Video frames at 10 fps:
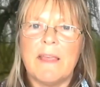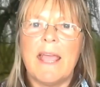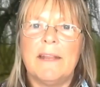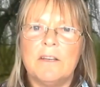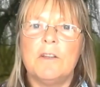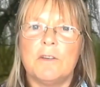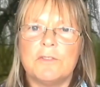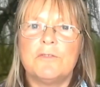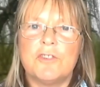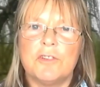They had a lot
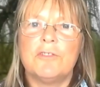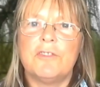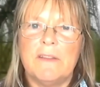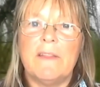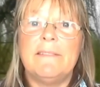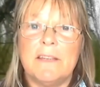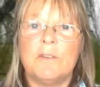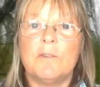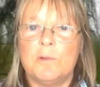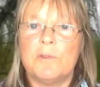of children and they
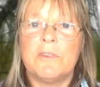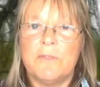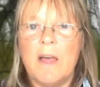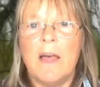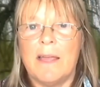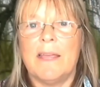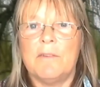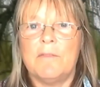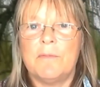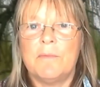didn't all survive.